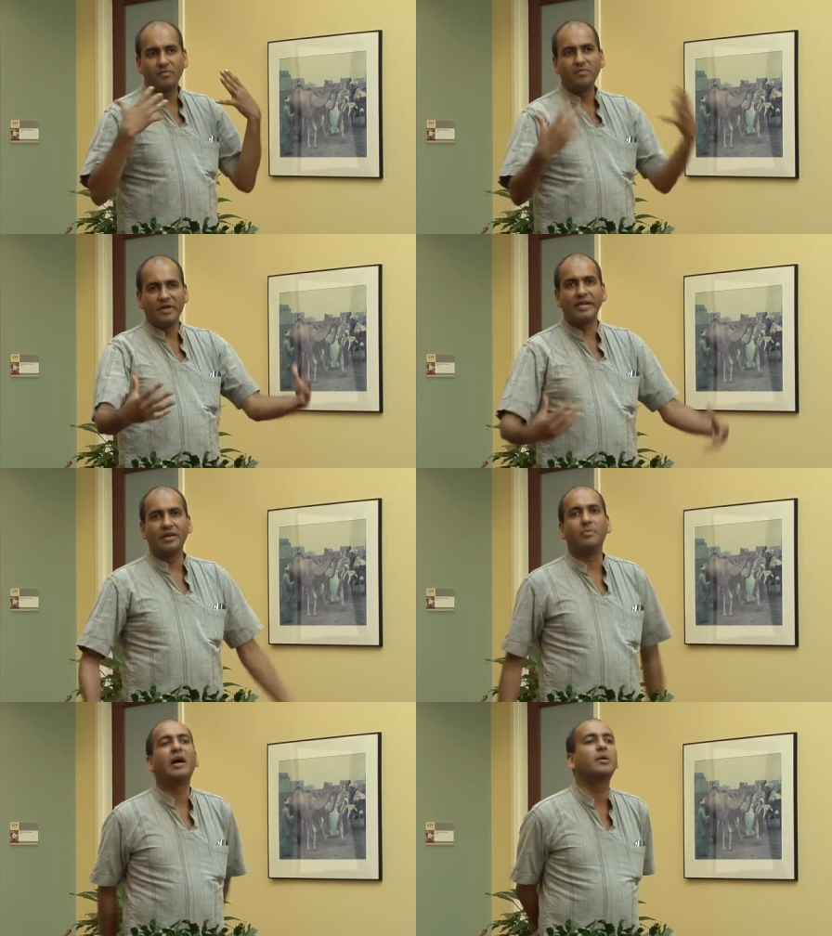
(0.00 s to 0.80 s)

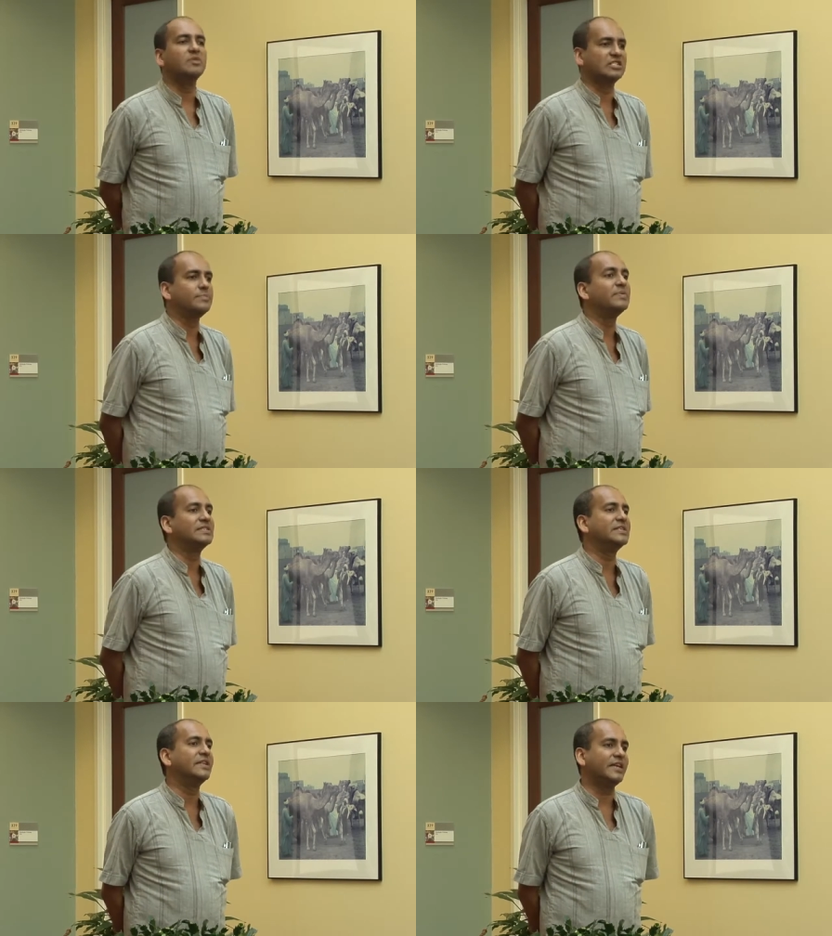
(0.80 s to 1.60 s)
remarkable
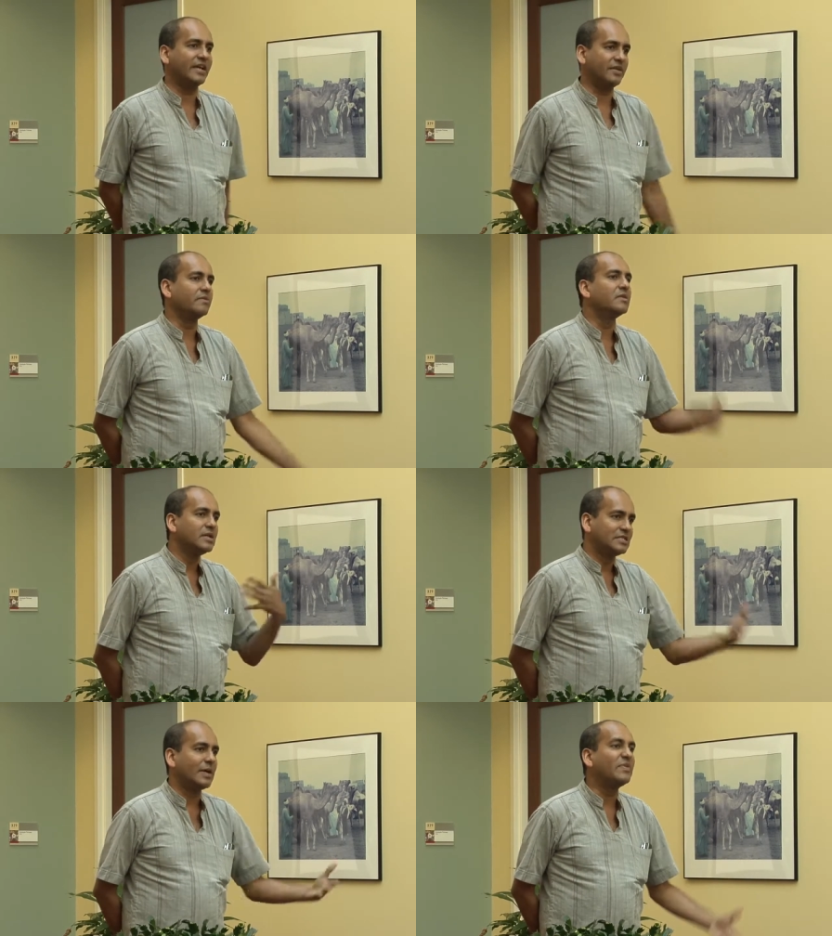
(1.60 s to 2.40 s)
simplicity and
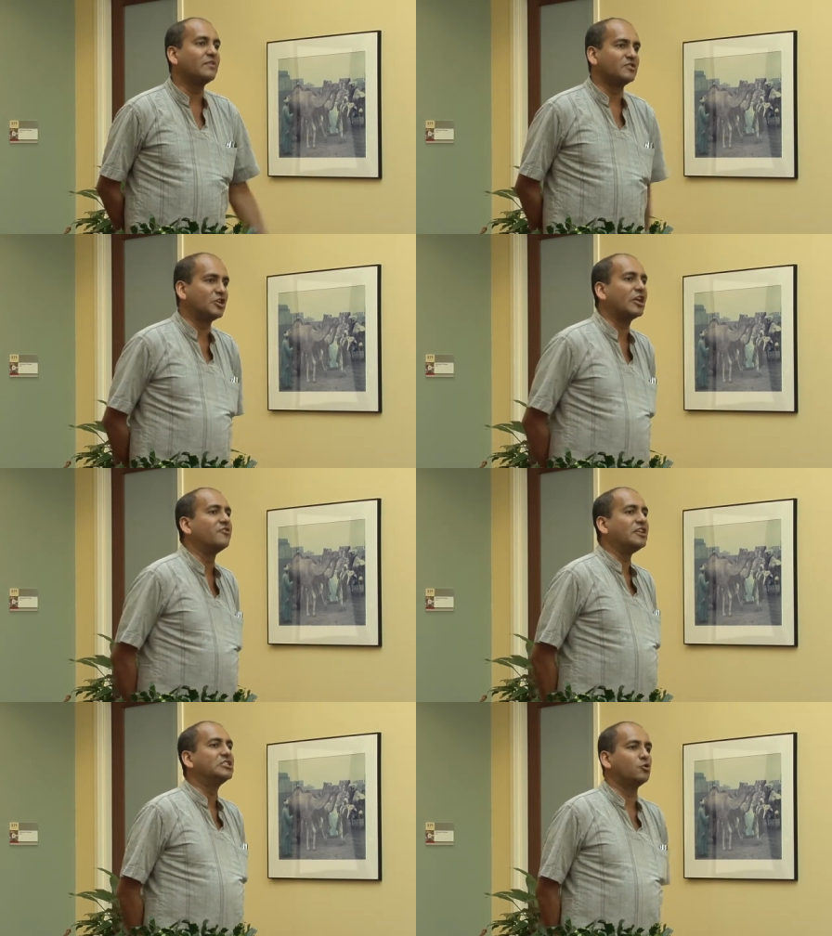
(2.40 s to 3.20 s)
something which he can
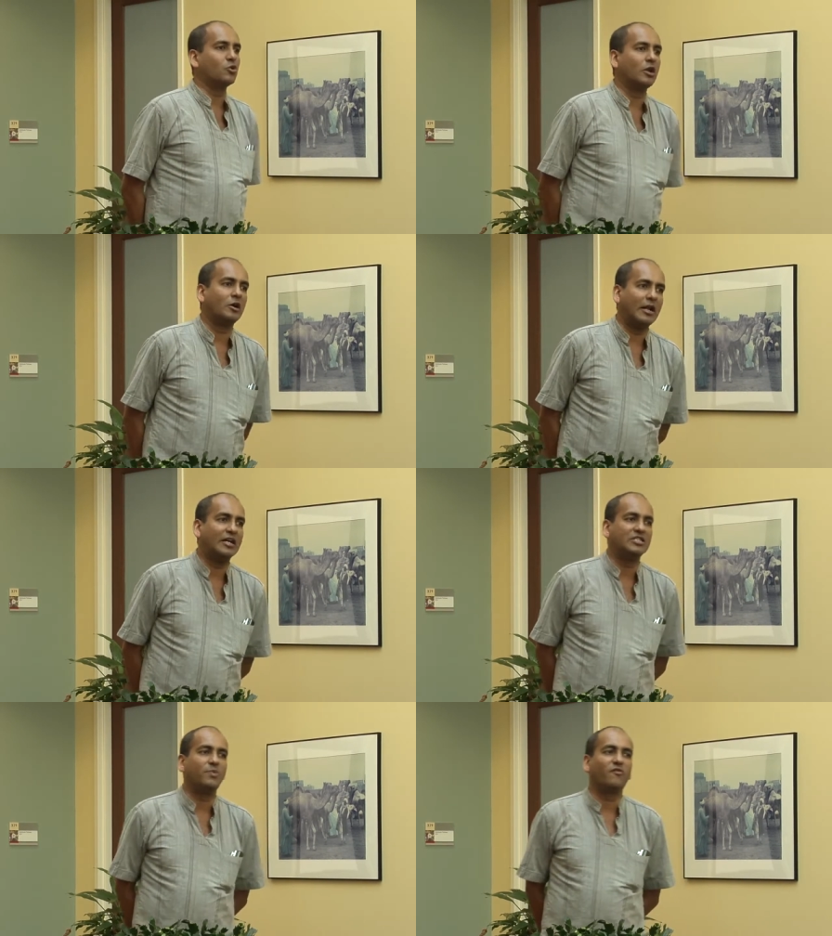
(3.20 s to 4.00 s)
reach out to a
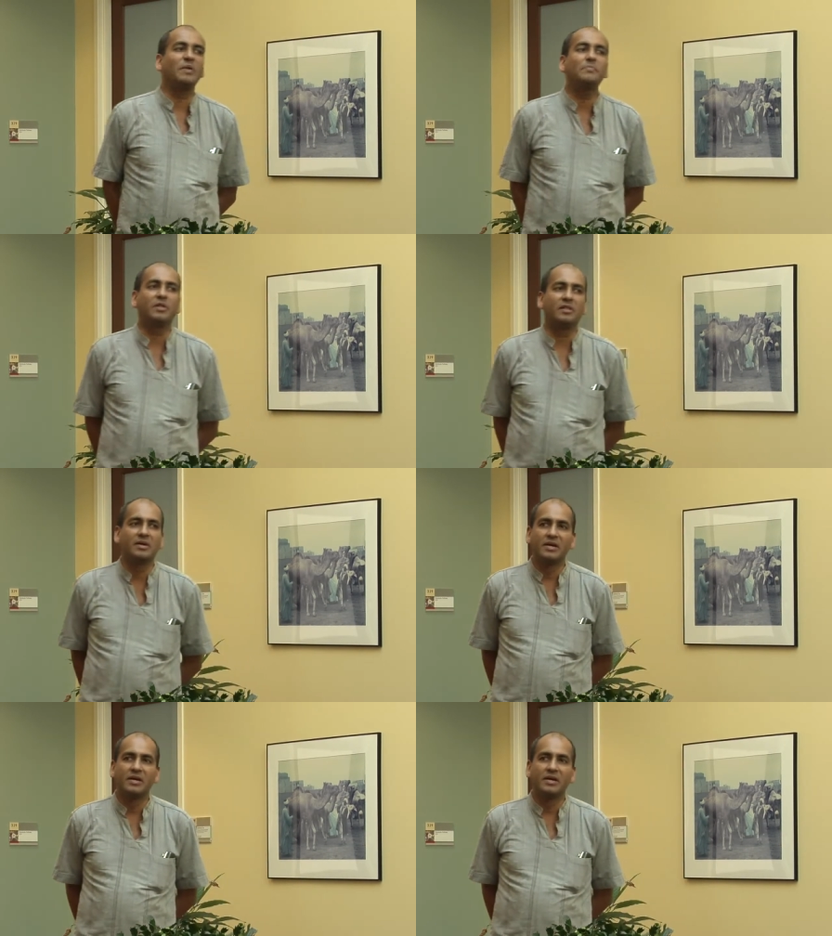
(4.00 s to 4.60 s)
large number of people.